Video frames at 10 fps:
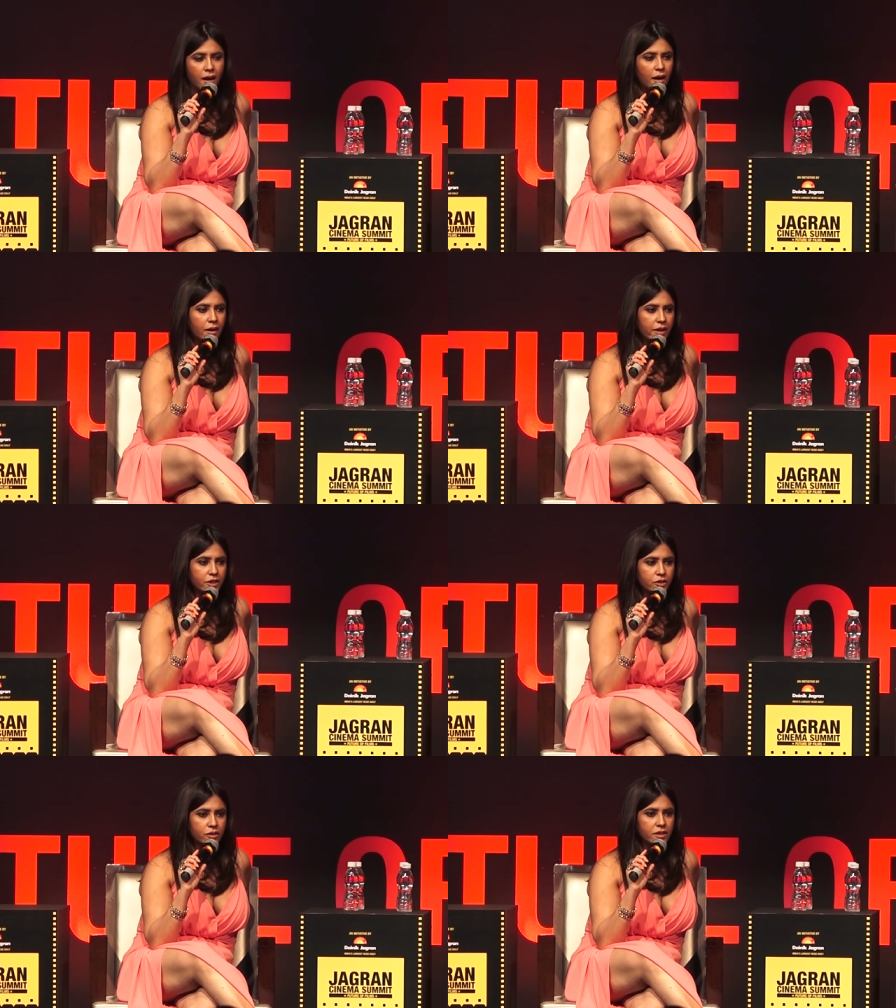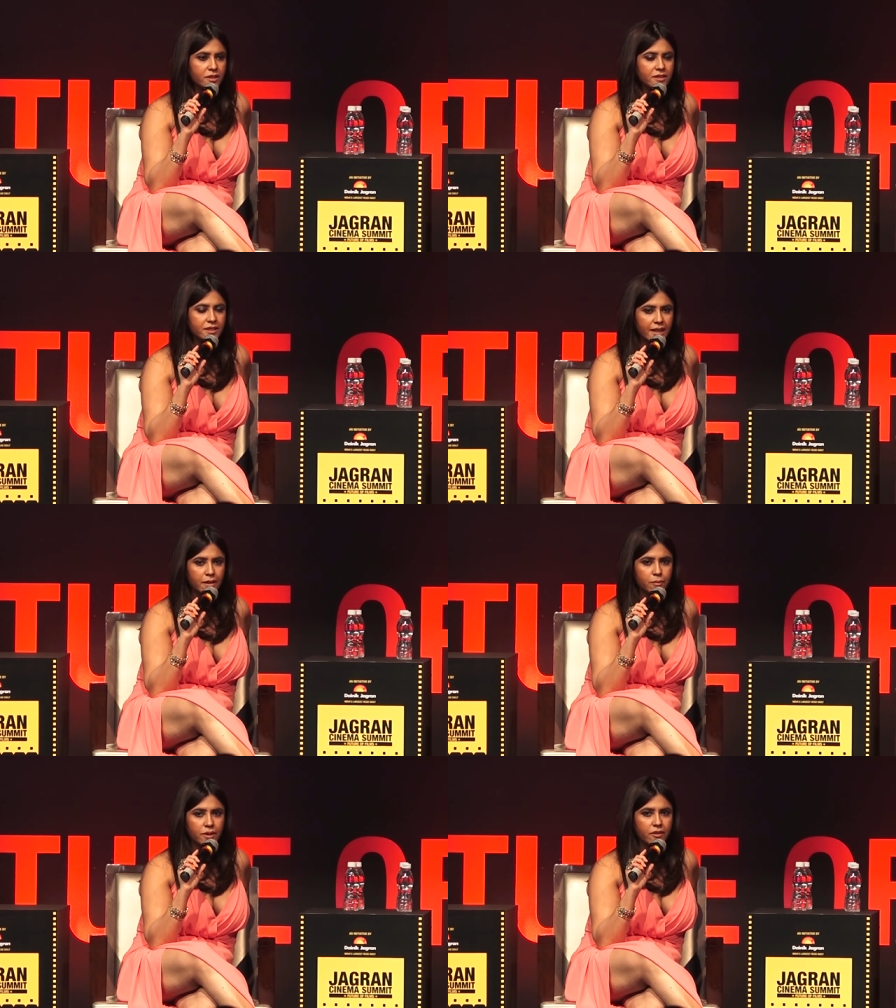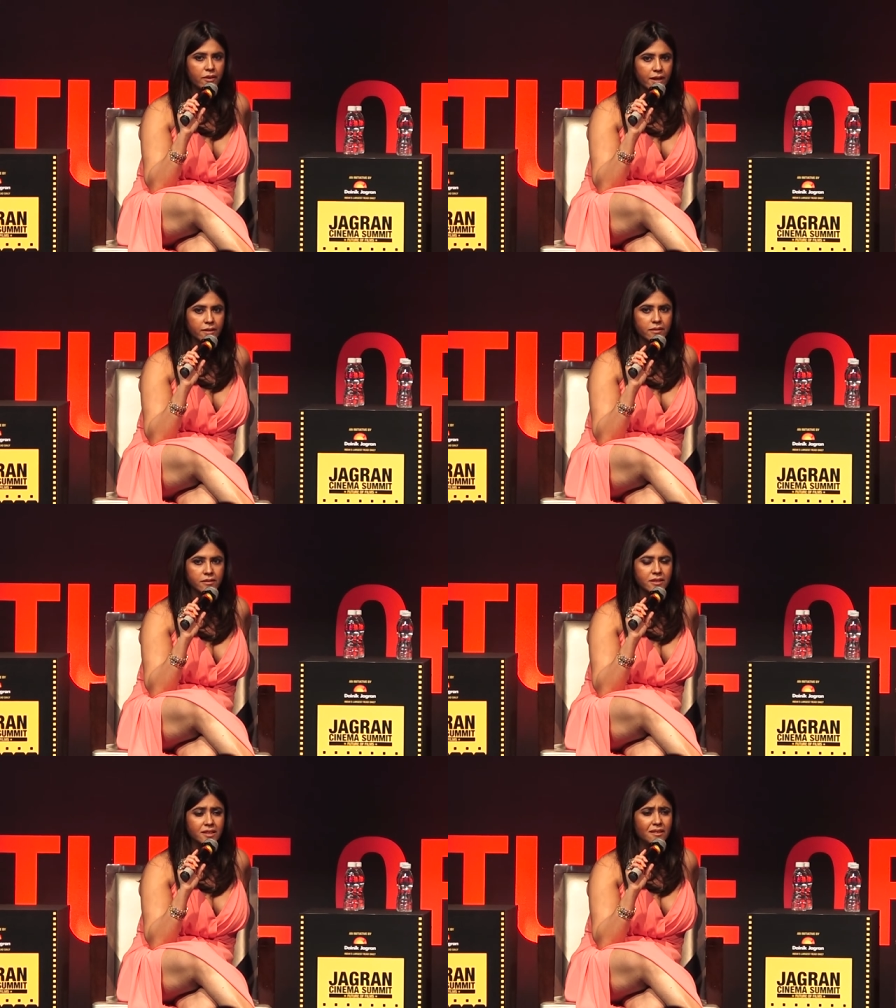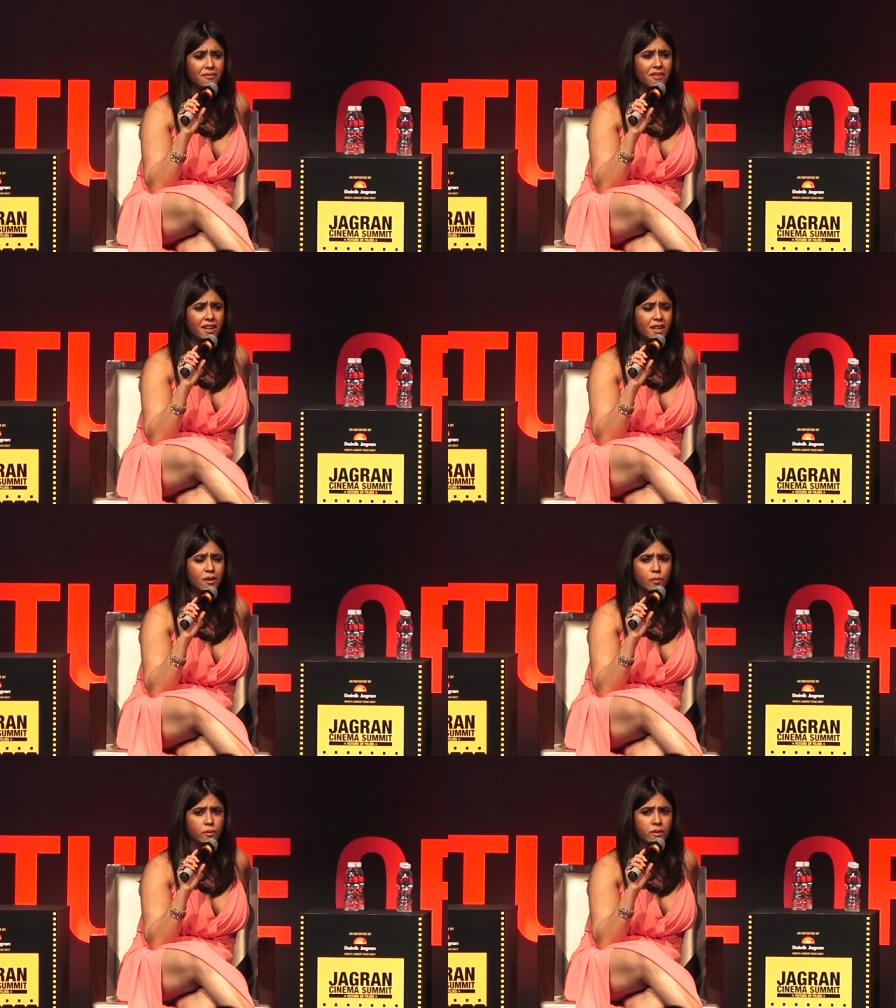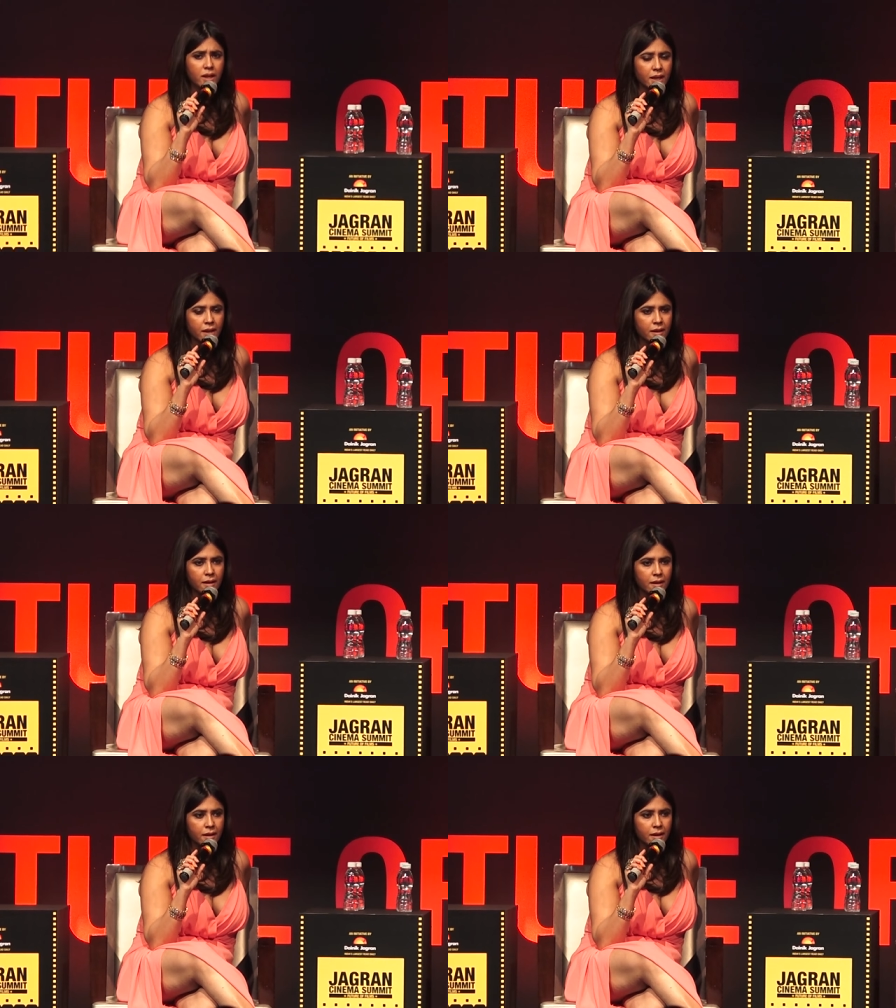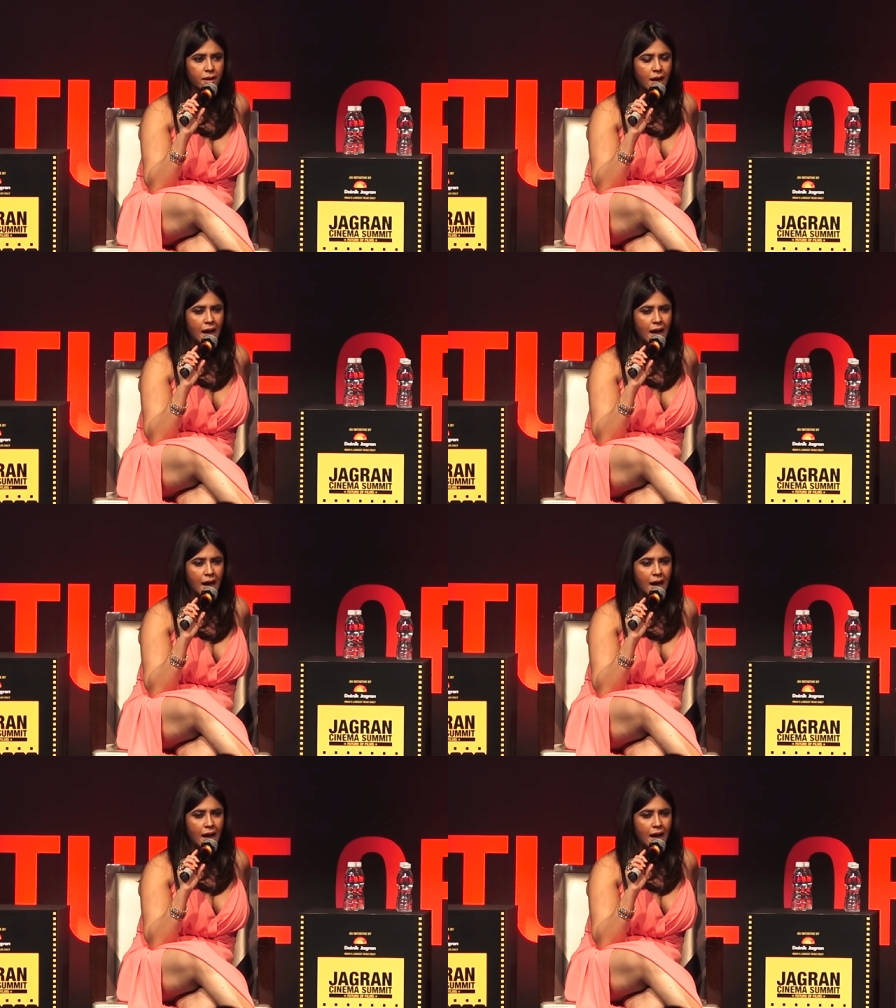aggression on a set with directors is a very known thing. Mm.